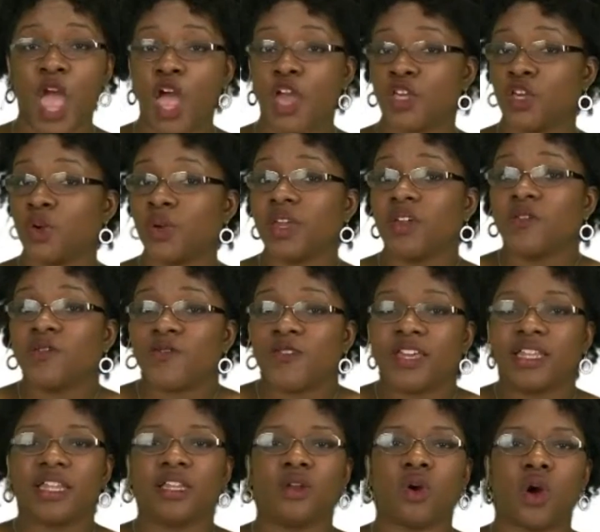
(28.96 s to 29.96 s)
You can
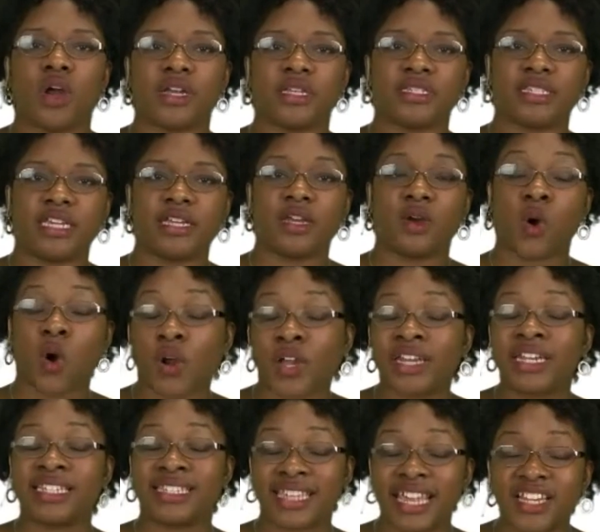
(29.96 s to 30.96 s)
fill an
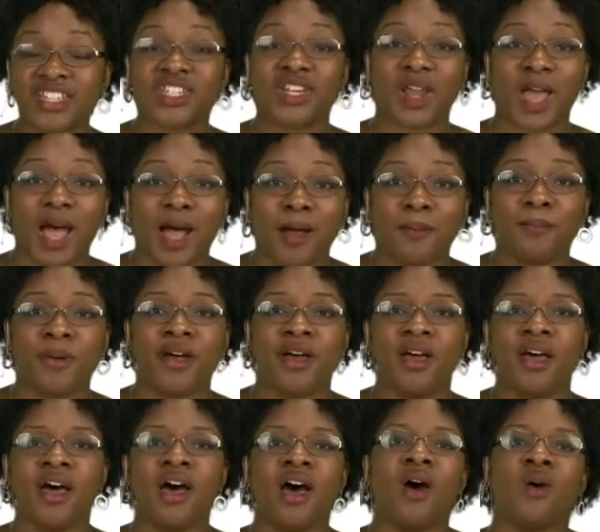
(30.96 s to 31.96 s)
organization up
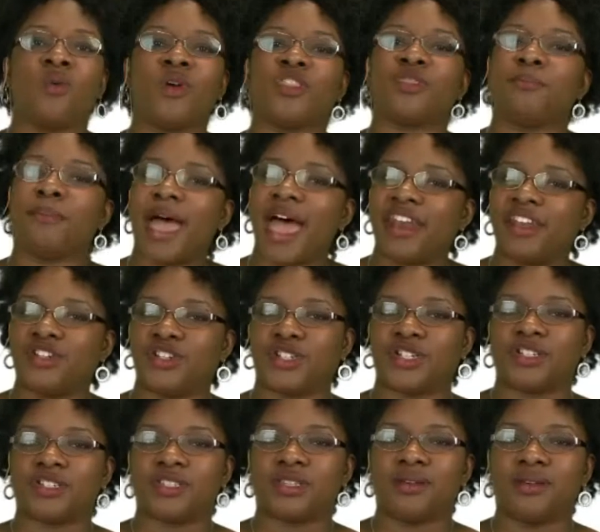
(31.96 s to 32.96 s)
with managers,